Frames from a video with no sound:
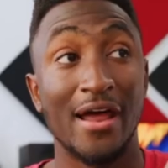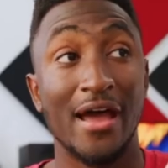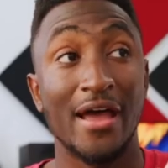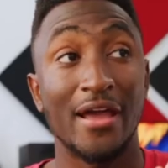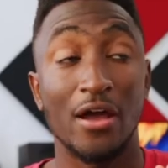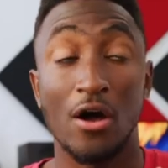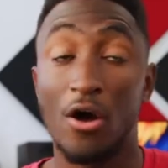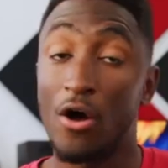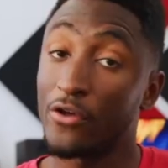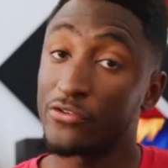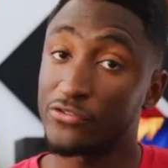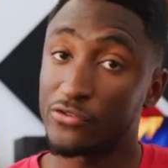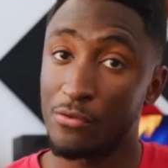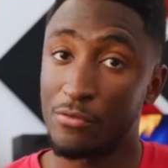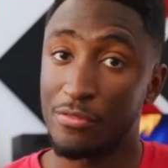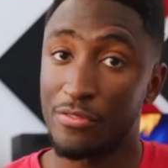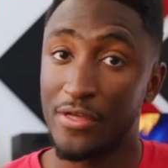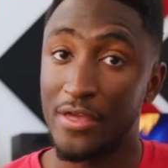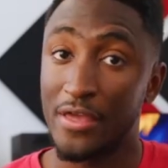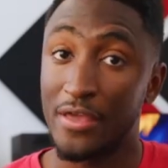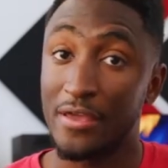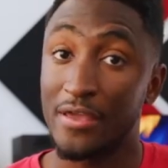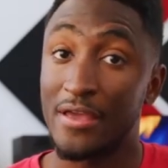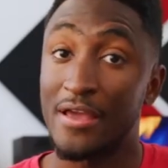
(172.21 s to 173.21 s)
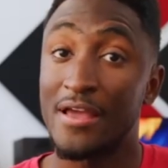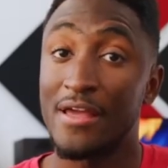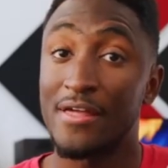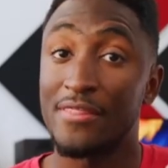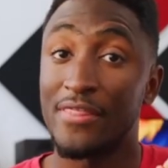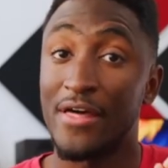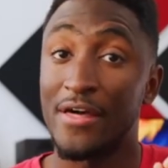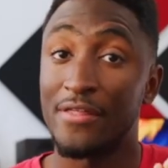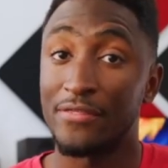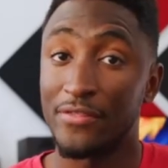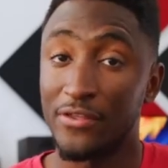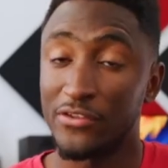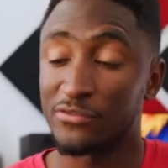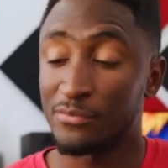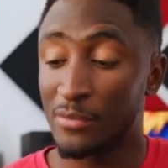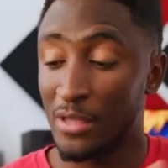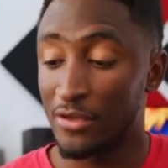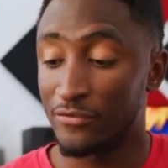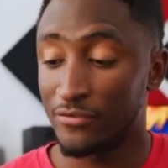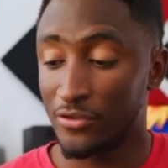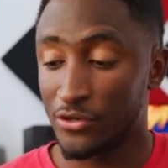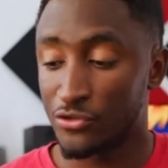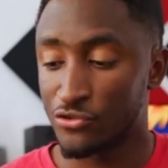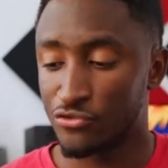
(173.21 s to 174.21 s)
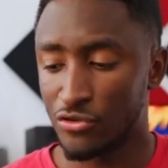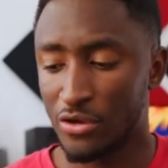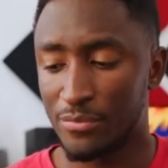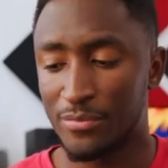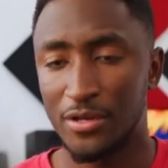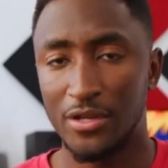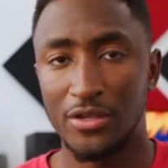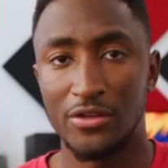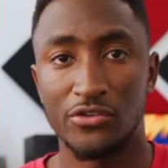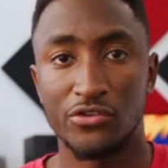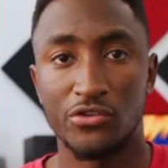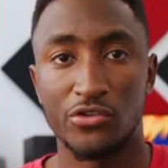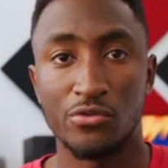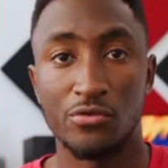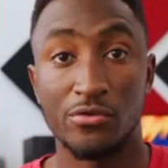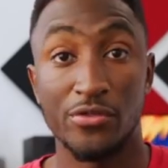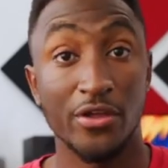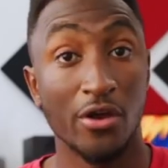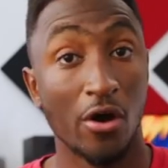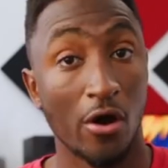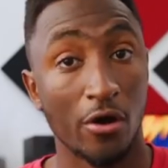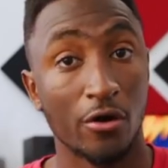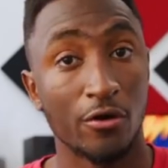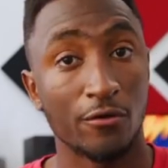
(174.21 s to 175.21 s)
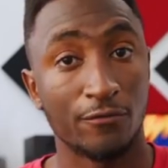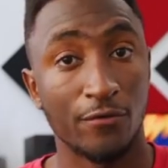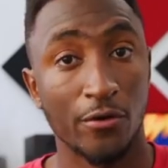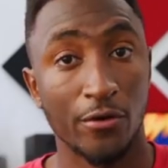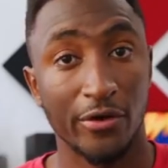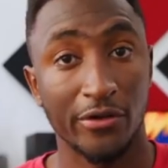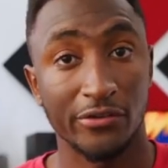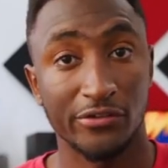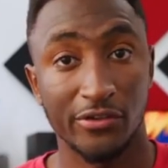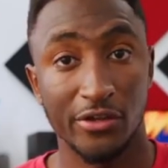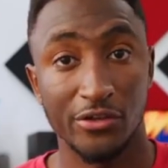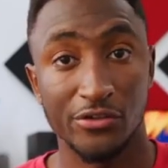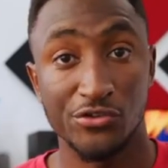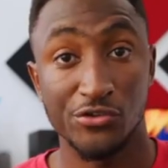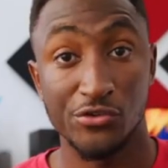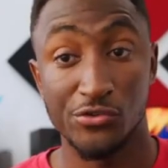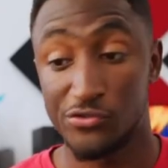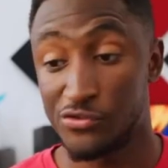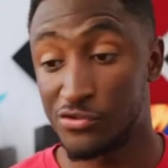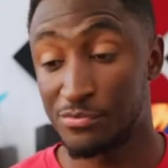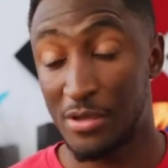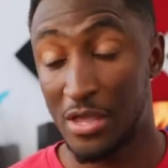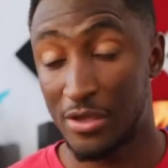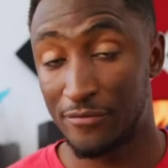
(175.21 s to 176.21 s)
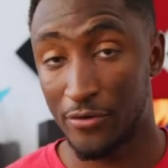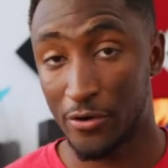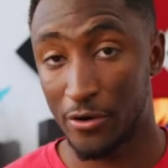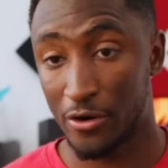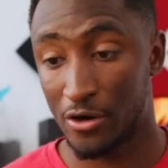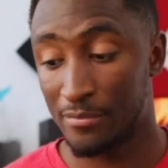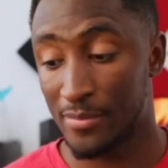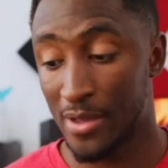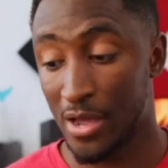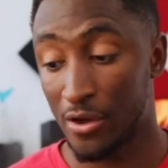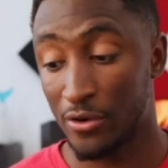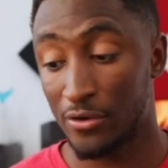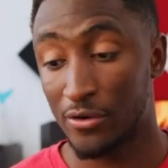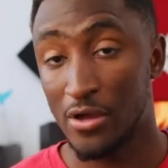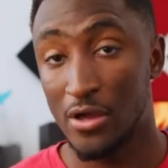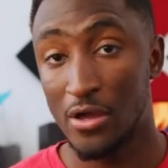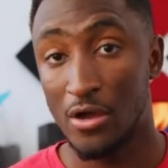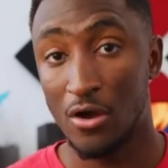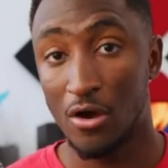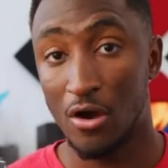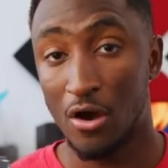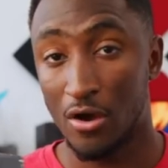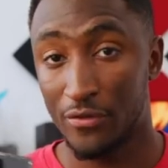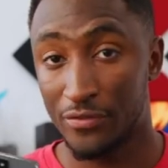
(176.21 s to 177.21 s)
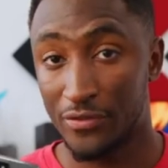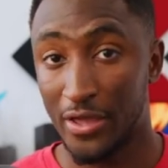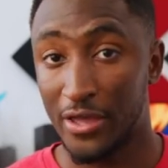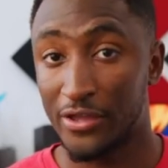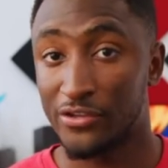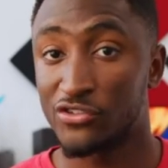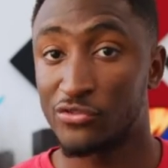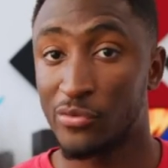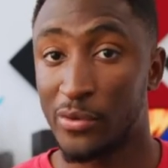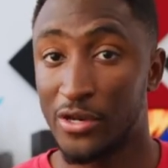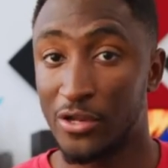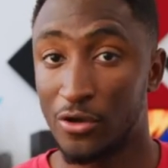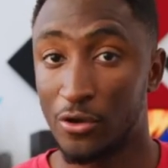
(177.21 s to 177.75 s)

I also think that this may have contributed to the autofocus issues you may have heard about on the S20